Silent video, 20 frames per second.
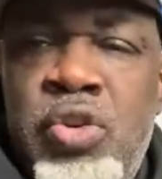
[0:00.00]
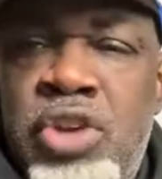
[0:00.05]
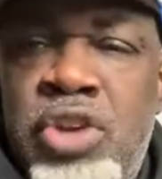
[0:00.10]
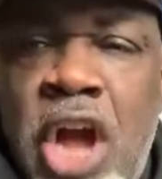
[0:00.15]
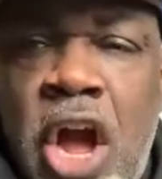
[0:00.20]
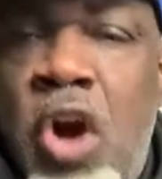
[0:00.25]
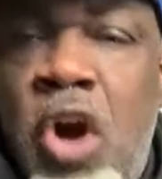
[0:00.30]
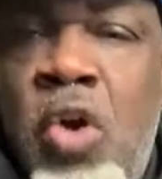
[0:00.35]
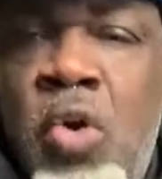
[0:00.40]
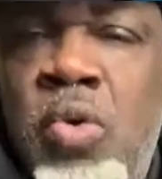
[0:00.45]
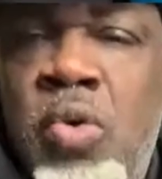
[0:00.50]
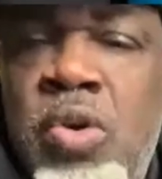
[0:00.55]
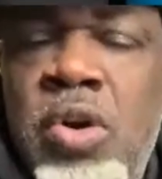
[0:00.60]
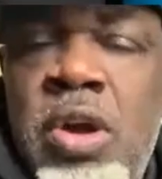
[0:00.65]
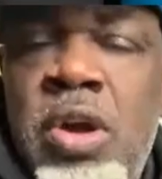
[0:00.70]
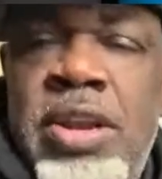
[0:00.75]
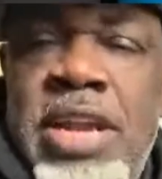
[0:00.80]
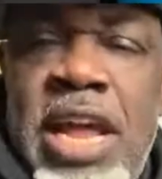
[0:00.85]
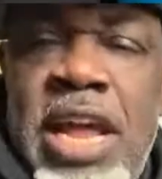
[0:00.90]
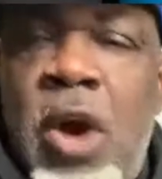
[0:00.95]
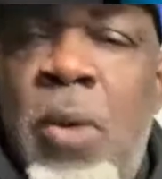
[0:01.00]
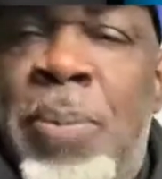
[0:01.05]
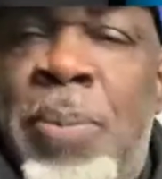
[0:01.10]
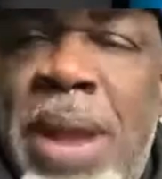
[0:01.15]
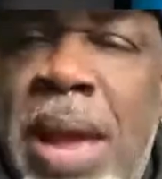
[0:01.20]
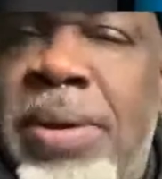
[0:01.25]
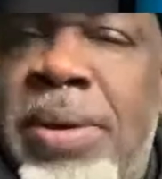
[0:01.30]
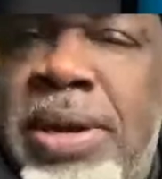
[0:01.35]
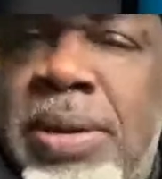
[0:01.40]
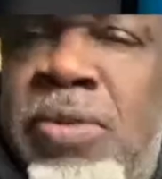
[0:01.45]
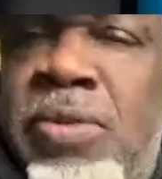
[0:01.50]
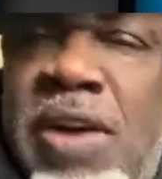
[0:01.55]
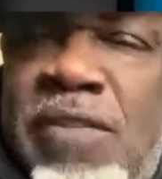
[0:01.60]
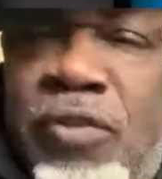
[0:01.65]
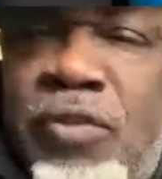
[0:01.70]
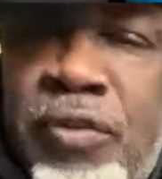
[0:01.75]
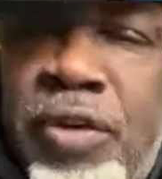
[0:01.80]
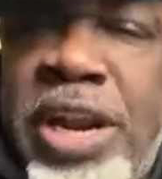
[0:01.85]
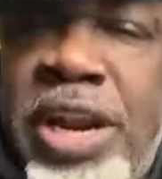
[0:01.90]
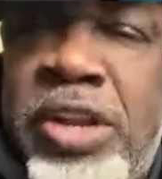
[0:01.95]
you know they don't play with them
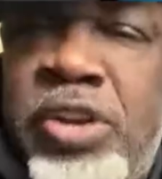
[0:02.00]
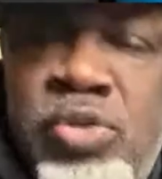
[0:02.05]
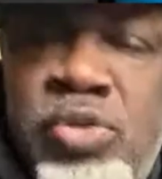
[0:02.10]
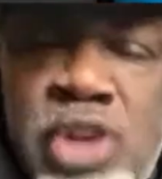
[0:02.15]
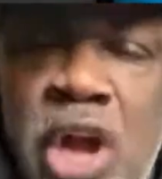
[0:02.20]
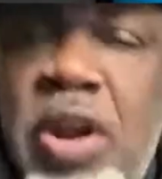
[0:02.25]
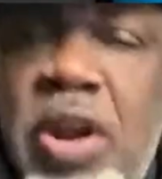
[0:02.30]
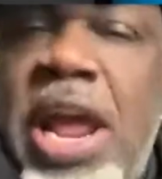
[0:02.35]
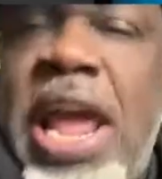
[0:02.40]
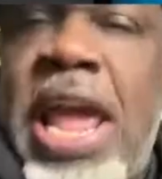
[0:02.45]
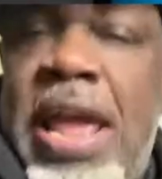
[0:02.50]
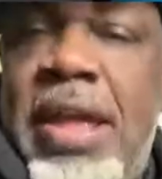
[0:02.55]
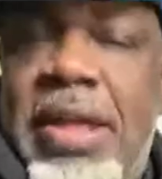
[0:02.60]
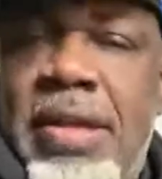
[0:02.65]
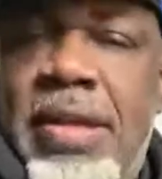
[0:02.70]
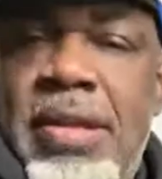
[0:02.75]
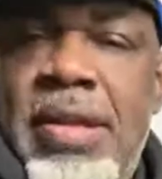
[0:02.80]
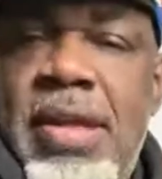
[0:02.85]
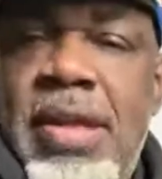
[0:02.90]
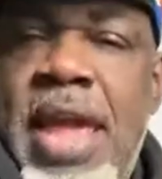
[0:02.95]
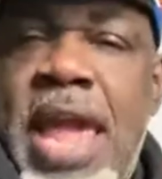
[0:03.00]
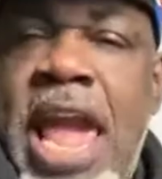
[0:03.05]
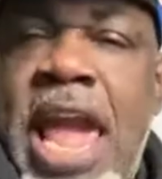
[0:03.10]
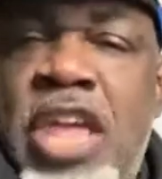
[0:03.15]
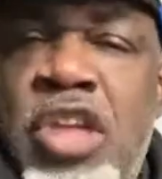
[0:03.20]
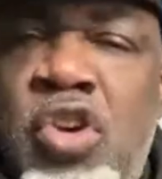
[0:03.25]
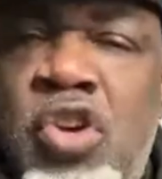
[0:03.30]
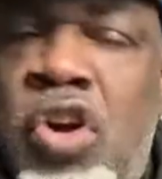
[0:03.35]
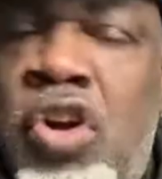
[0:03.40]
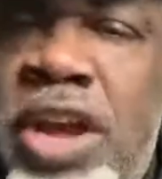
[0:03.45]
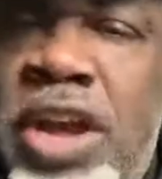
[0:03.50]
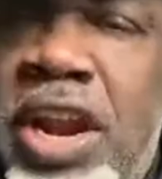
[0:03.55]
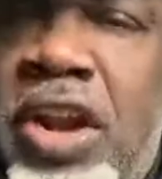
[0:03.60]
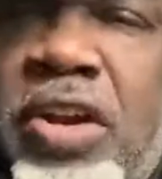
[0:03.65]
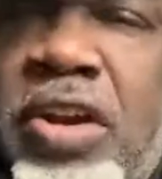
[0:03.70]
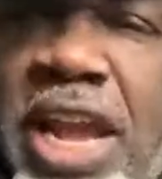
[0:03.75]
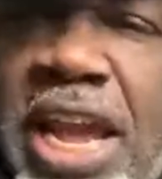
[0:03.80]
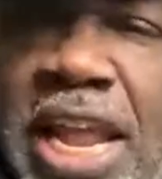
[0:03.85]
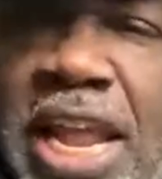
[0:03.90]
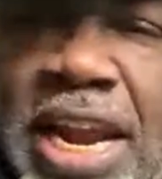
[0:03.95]
referees. You know that. And you gonna get
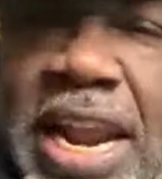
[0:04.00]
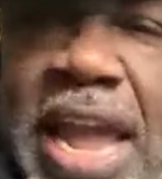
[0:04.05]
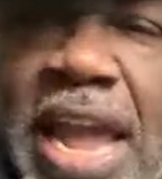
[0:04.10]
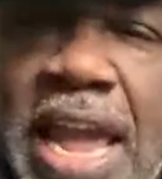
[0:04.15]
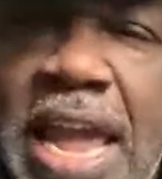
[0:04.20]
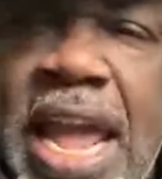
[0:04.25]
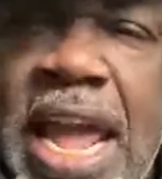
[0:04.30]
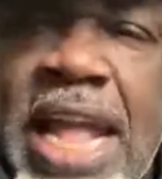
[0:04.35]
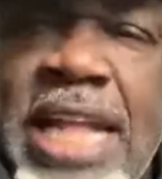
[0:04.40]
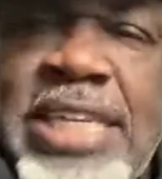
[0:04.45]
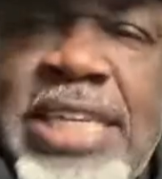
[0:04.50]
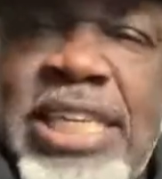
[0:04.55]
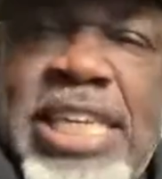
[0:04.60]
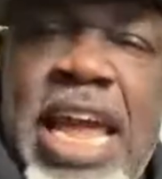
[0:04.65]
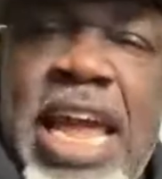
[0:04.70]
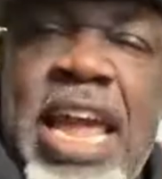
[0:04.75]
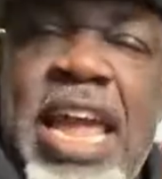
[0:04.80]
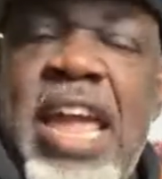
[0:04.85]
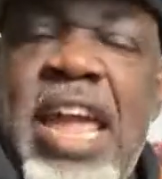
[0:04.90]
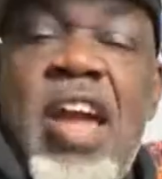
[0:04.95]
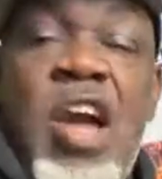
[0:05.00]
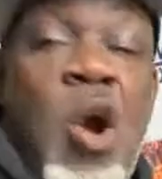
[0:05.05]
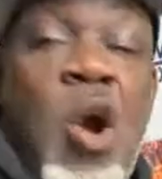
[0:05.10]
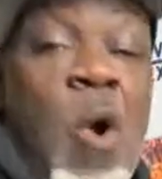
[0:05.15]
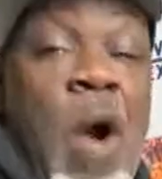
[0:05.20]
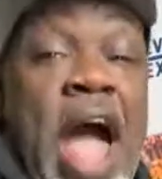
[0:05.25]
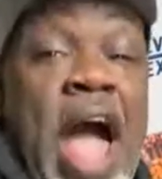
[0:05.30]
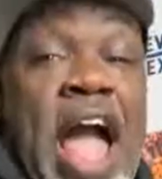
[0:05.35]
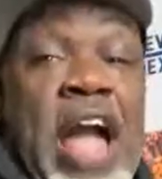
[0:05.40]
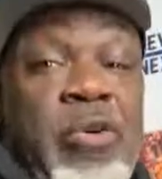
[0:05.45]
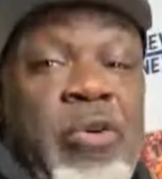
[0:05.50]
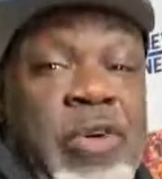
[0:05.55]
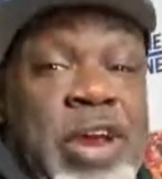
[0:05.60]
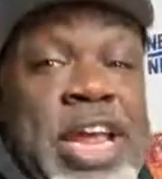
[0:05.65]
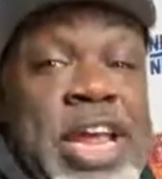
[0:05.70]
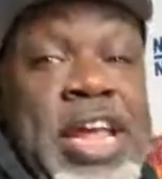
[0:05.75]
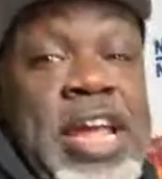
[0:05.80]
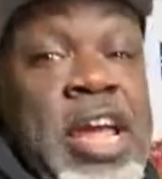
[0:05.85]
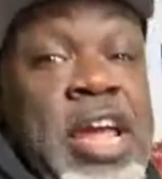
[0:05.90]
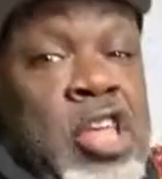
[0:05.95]
on the internet and say, "Oh, I
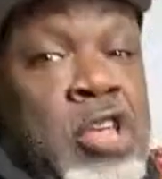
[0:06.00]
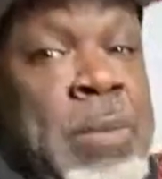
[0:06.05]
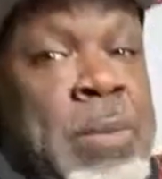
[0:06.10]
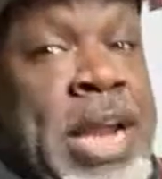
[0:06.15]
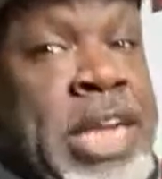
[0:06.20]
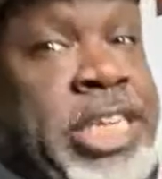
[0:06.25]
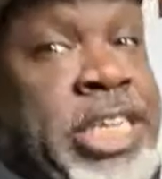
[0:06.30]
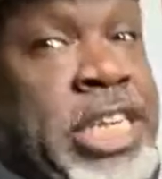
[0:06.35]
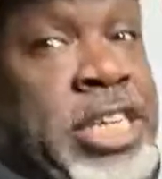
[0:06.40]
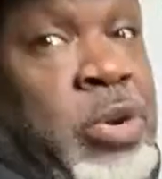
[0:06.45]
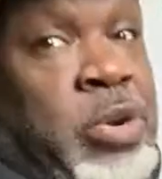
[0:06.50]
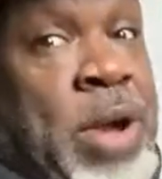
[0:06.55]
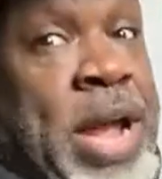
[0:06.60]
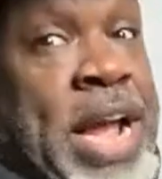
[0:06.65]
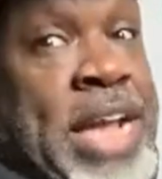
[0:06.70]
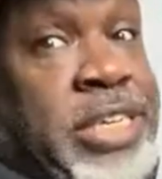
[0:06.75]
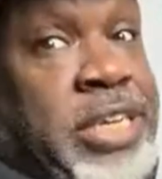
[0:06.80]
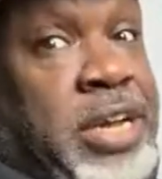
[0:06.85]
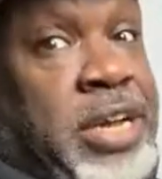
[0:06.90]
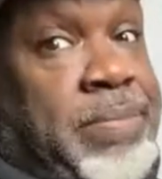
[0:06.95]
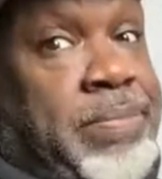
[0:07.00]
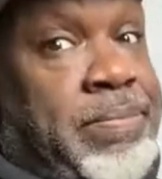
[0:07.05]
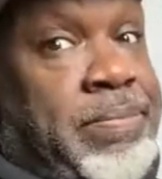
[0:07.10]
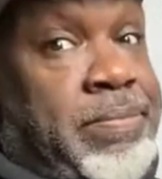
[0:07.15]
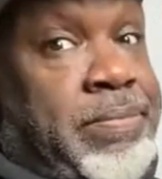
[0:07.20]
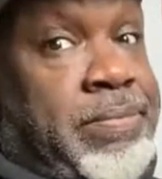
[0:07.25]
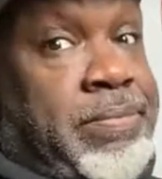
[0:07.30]
agree." You better shut your ass up.